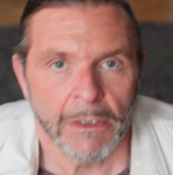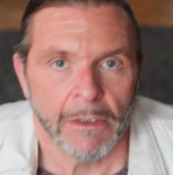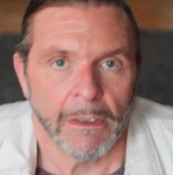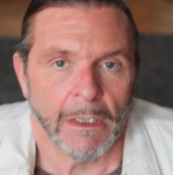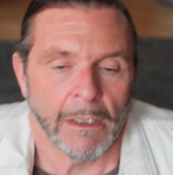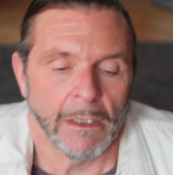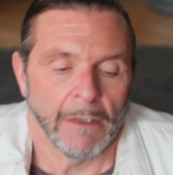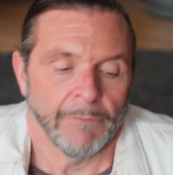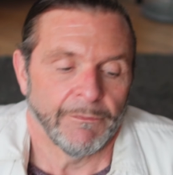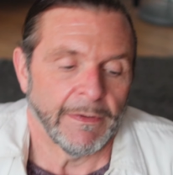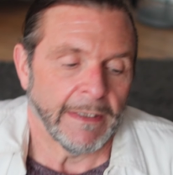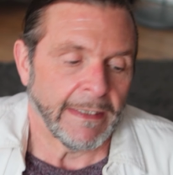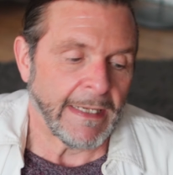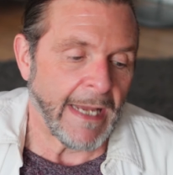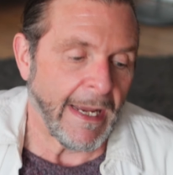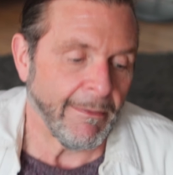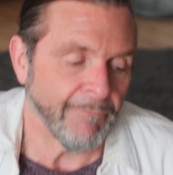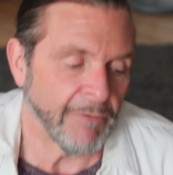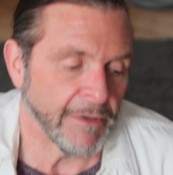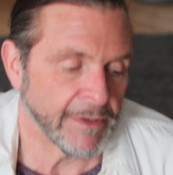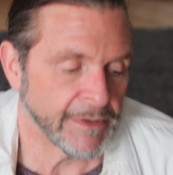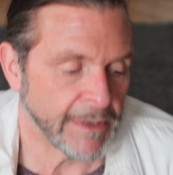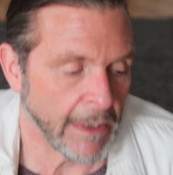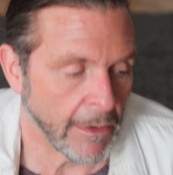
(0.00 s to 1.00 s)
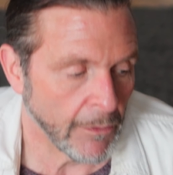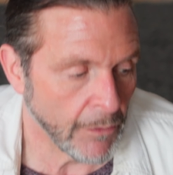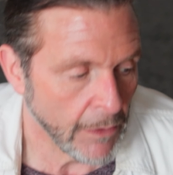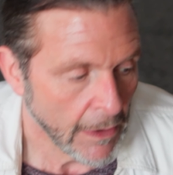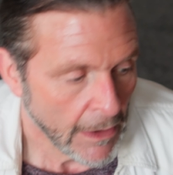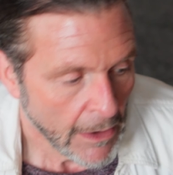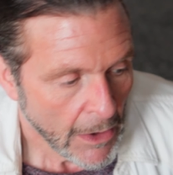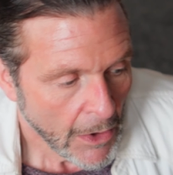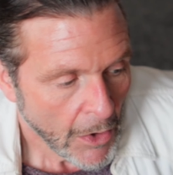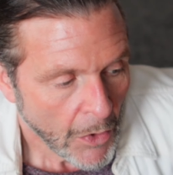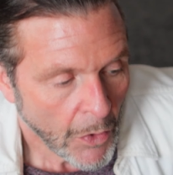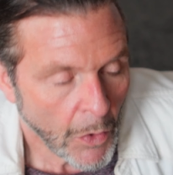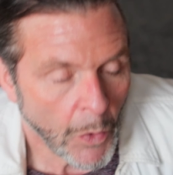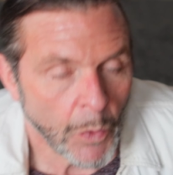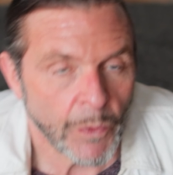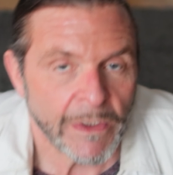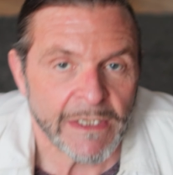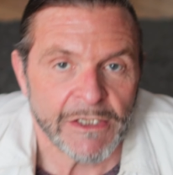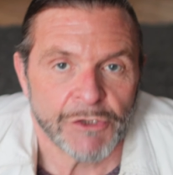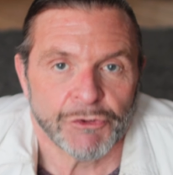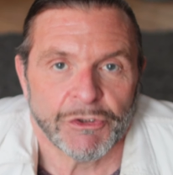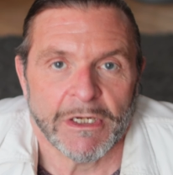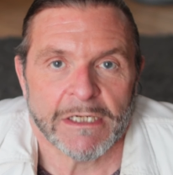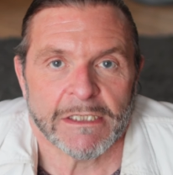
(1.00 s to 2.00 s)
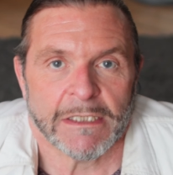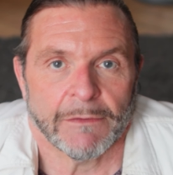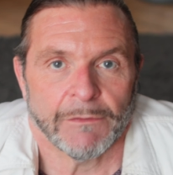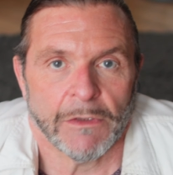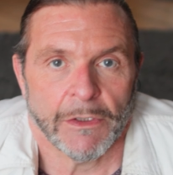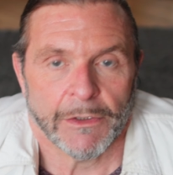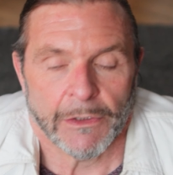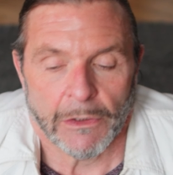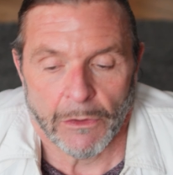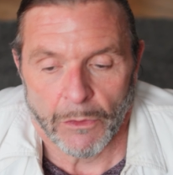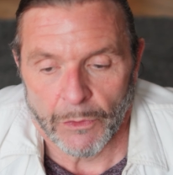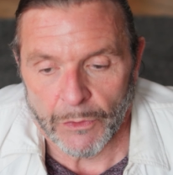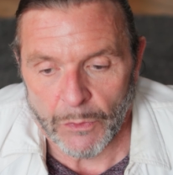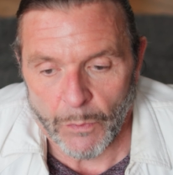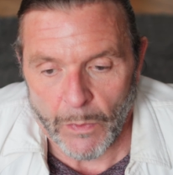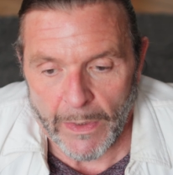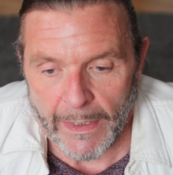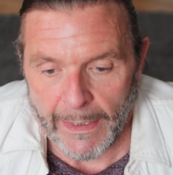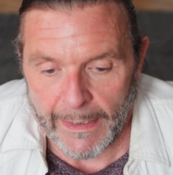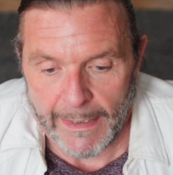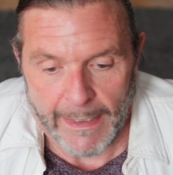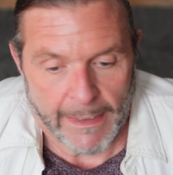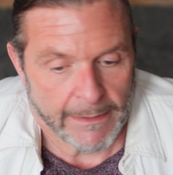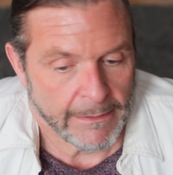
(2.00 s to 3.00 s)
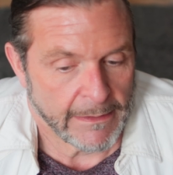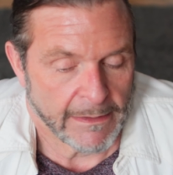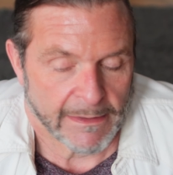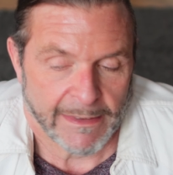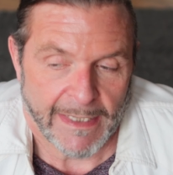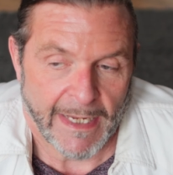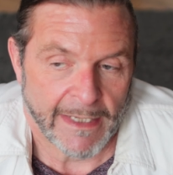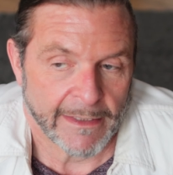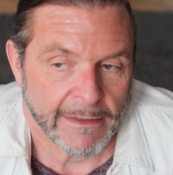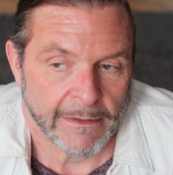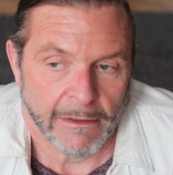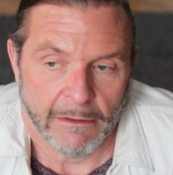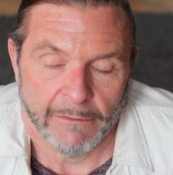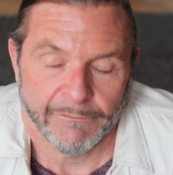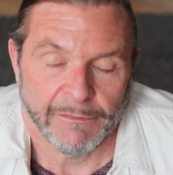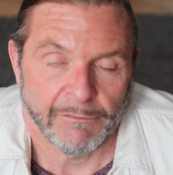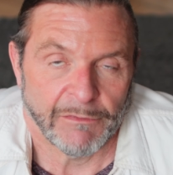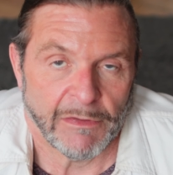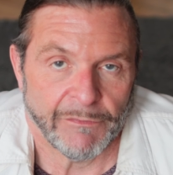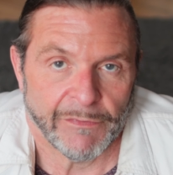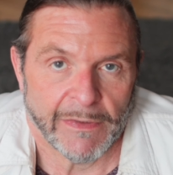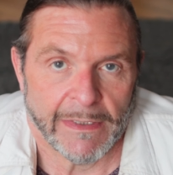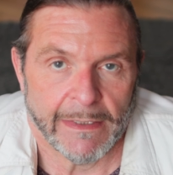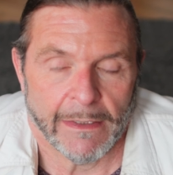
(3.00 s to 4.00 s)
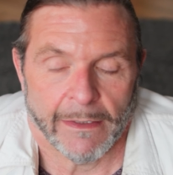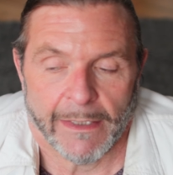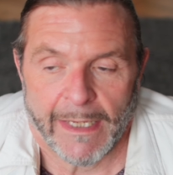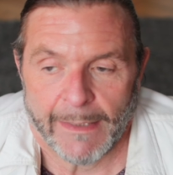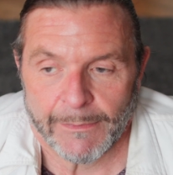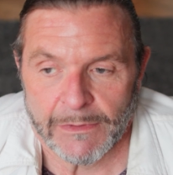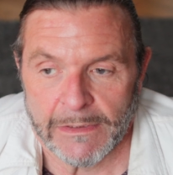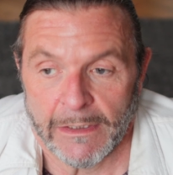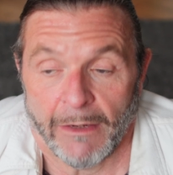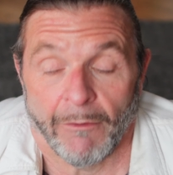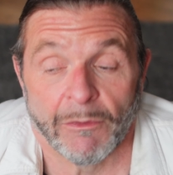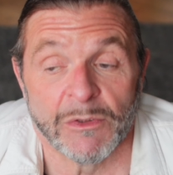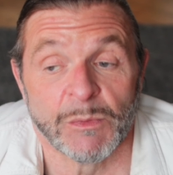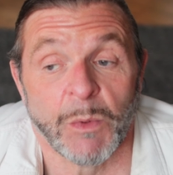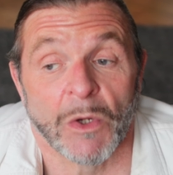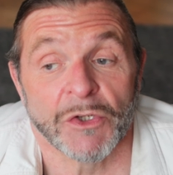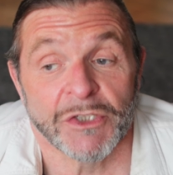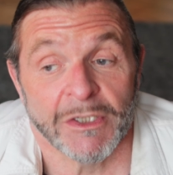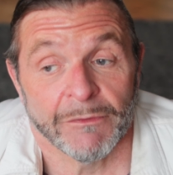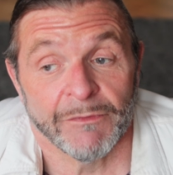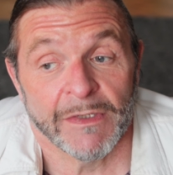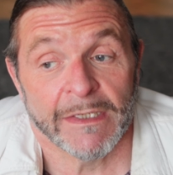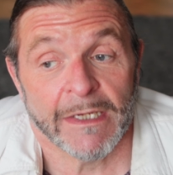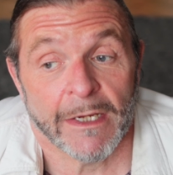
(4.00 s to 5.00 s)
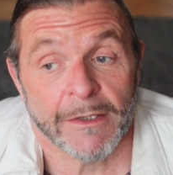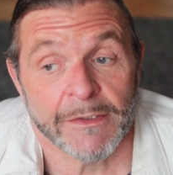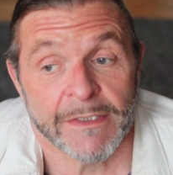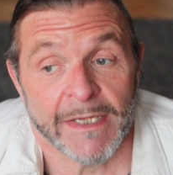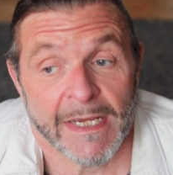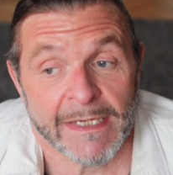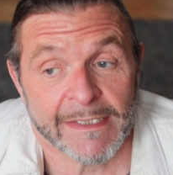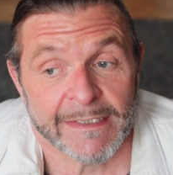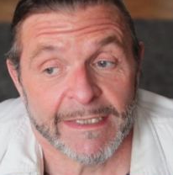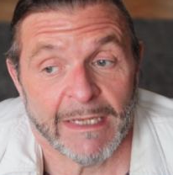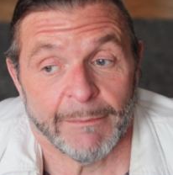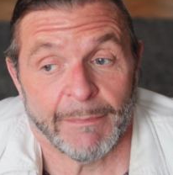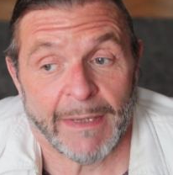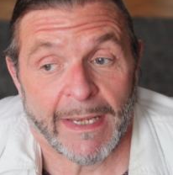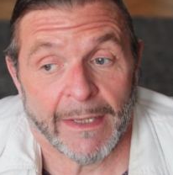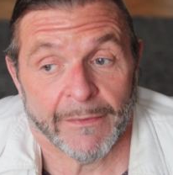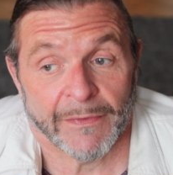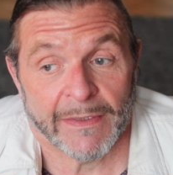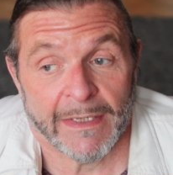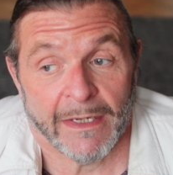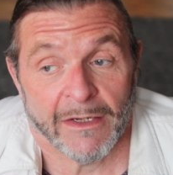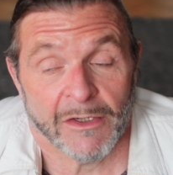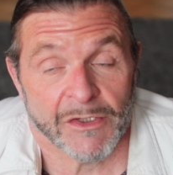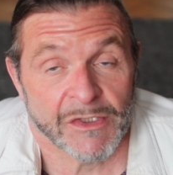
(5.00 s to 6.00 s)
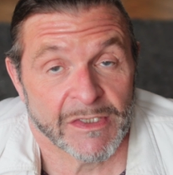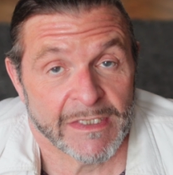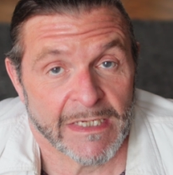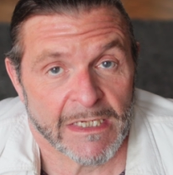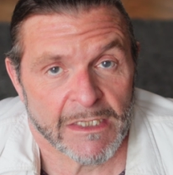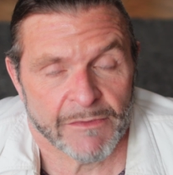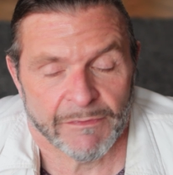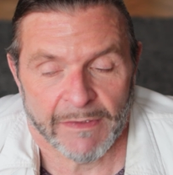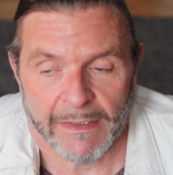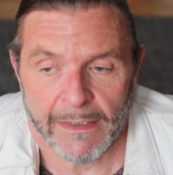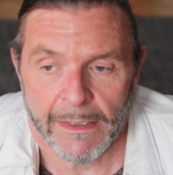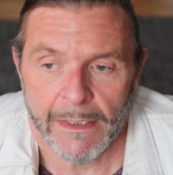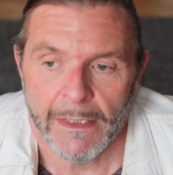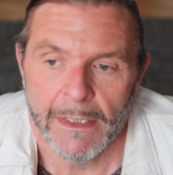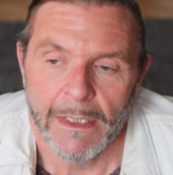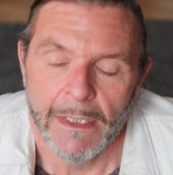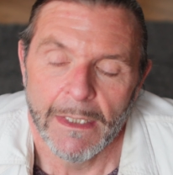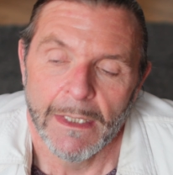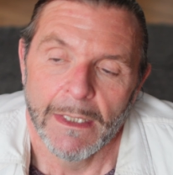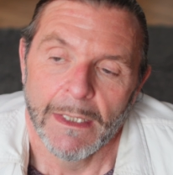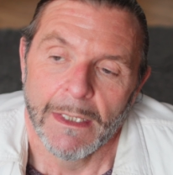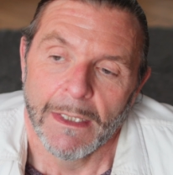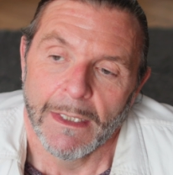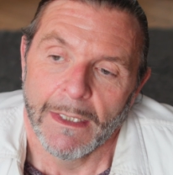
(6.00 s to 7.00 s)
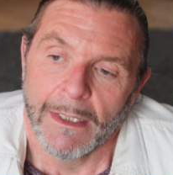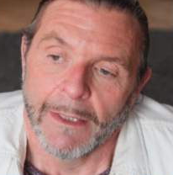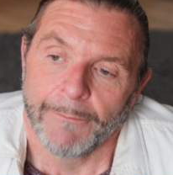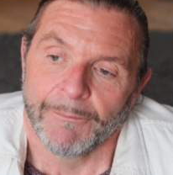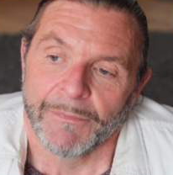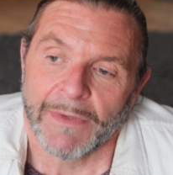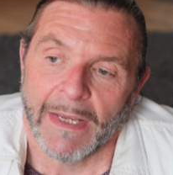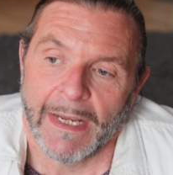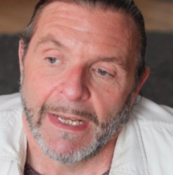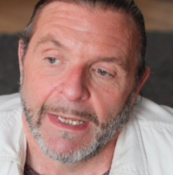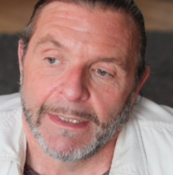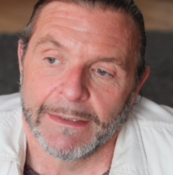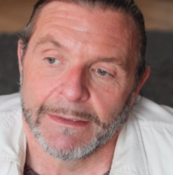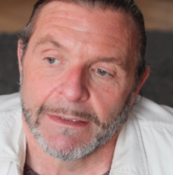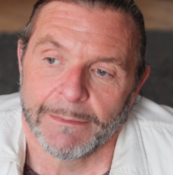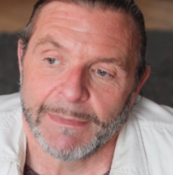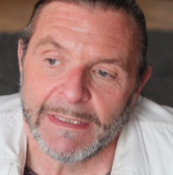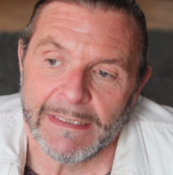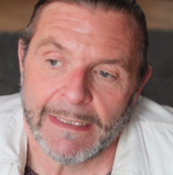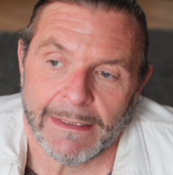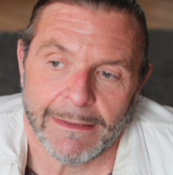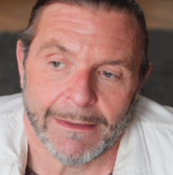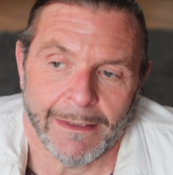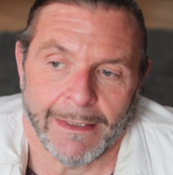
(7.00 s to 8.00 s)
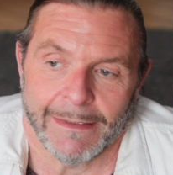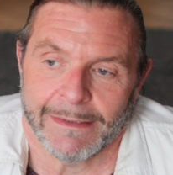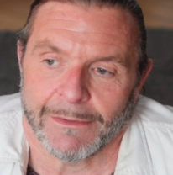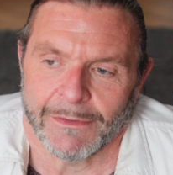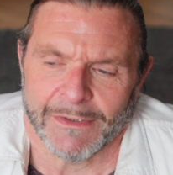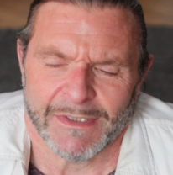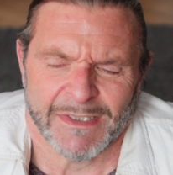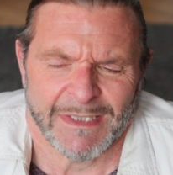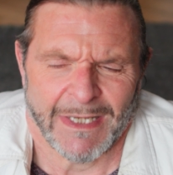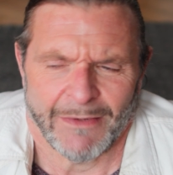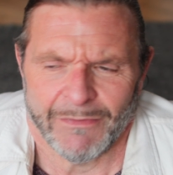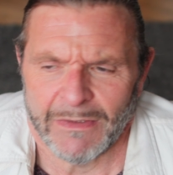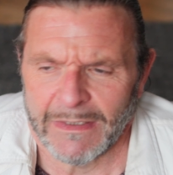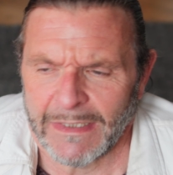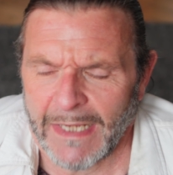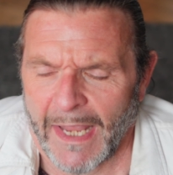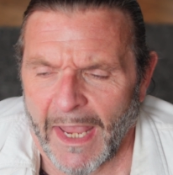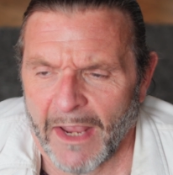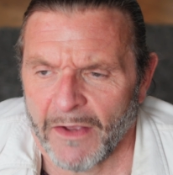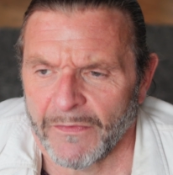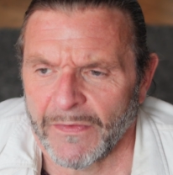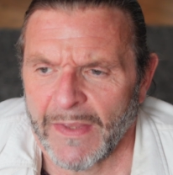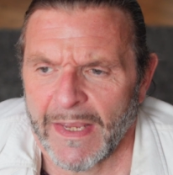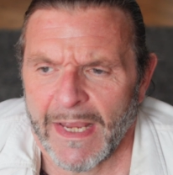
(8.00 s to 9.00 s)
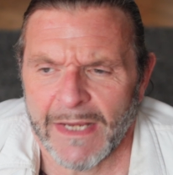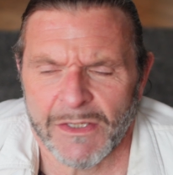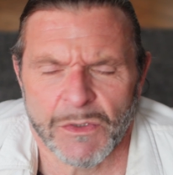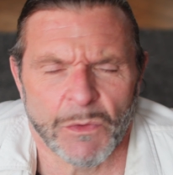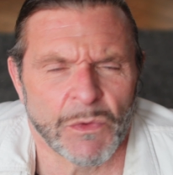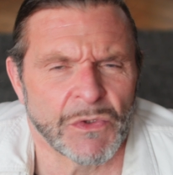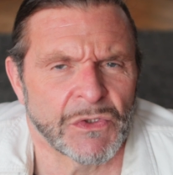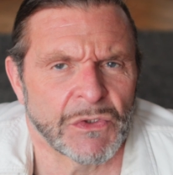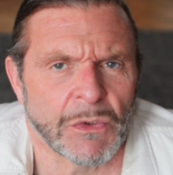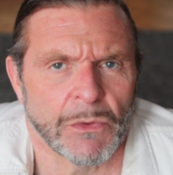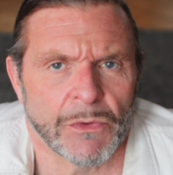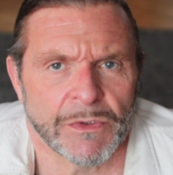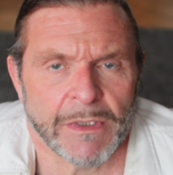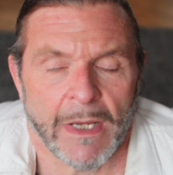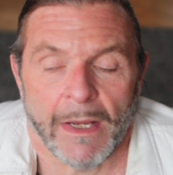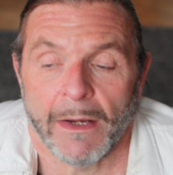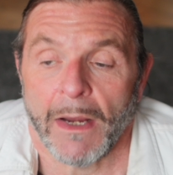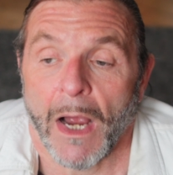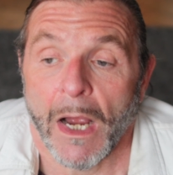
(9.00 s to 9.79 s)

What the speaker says: for the camera. So all these tricks I've learned along the way, and this Canon R50V, I was watching videos yesterday about the R6V, and I mean, it's got 7K on there. It's all sorts.